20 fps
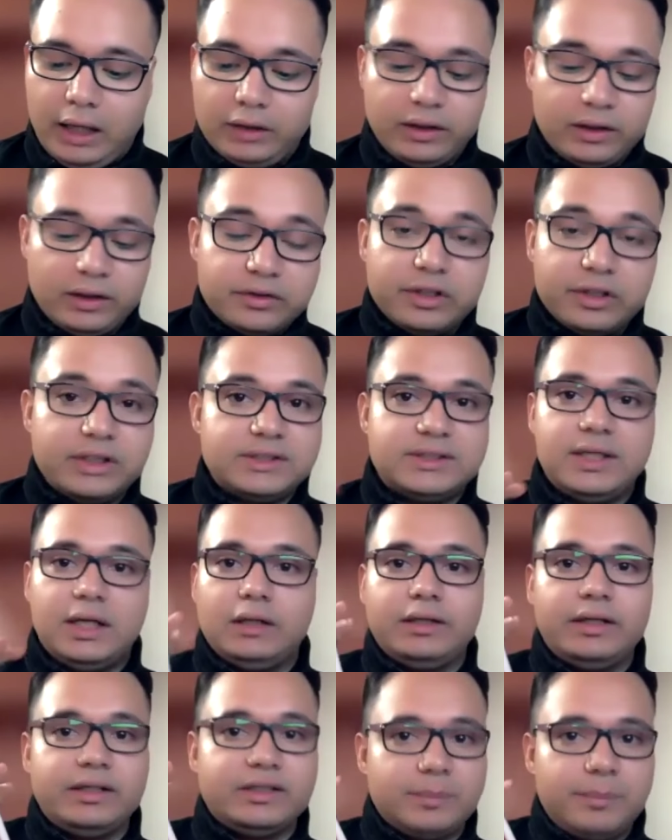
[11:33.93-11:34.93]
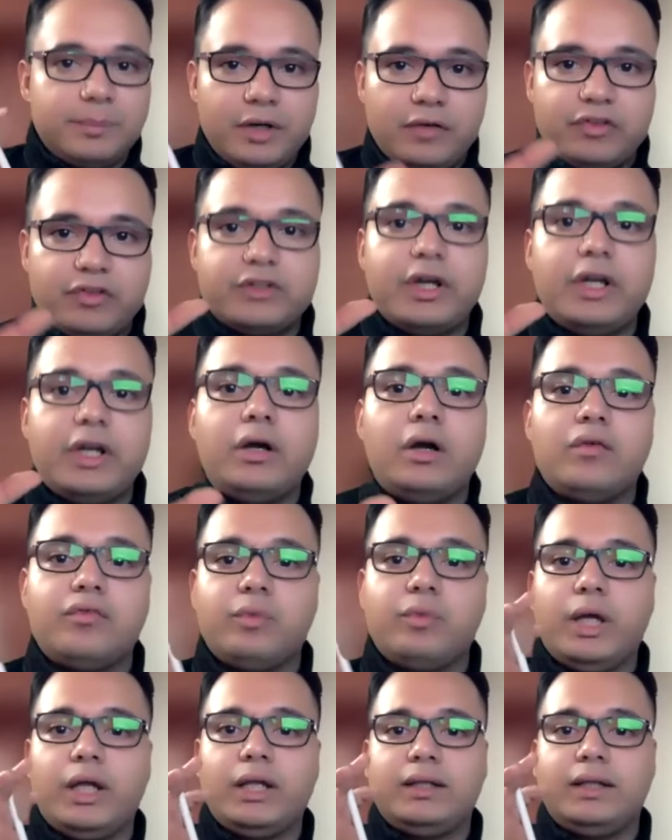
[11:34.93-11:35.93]
There's a bit of a
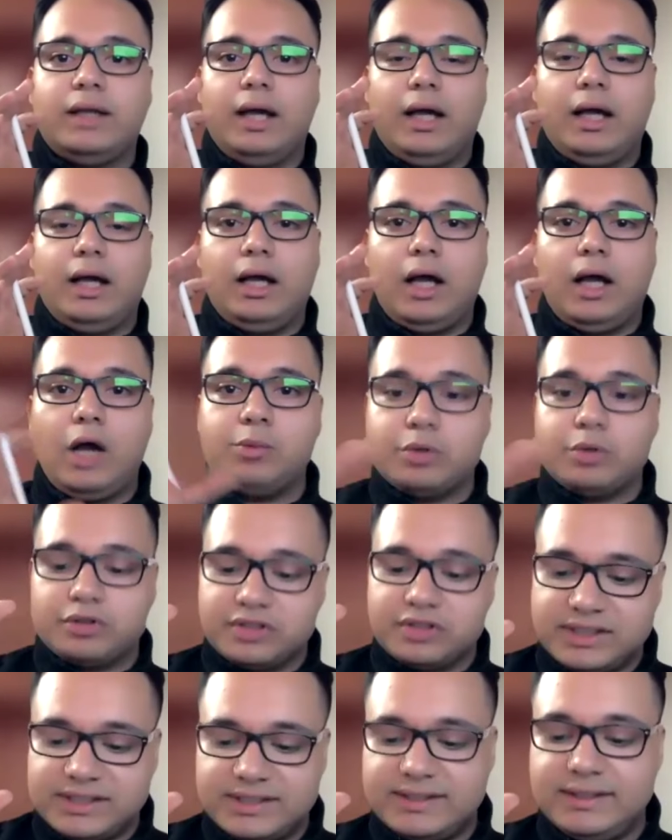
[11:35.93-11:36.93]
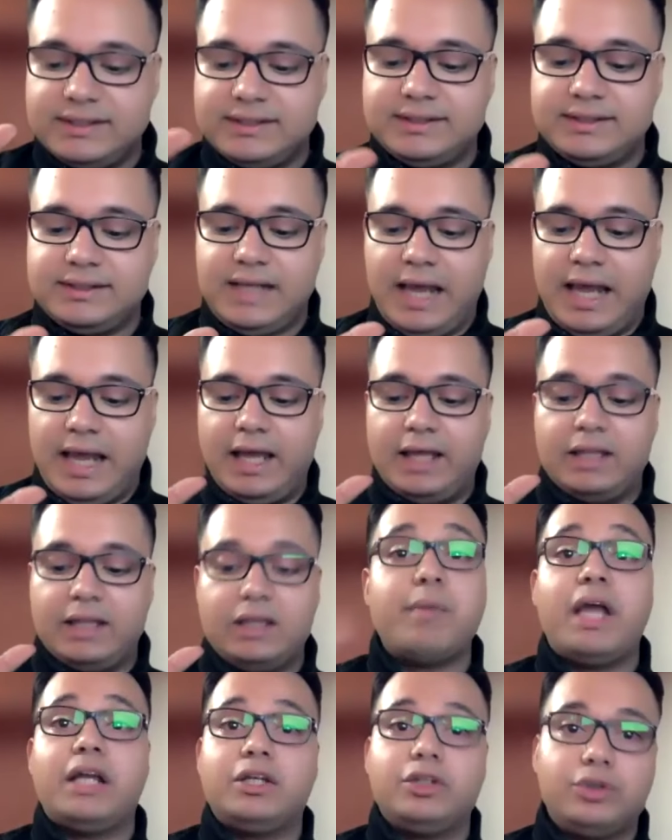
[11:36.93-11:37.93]
trade-off with output resistance and the
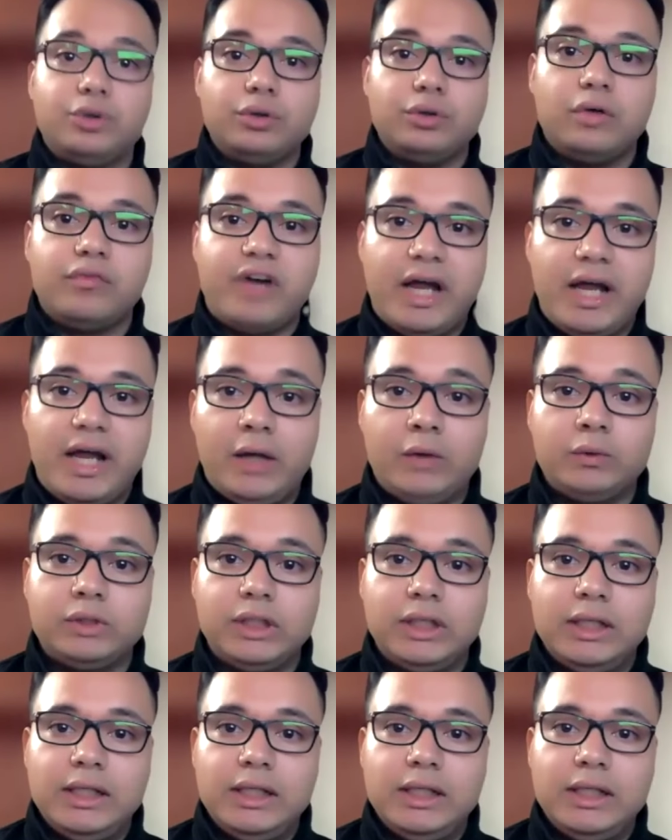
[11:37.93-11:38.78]
magnitude of I out,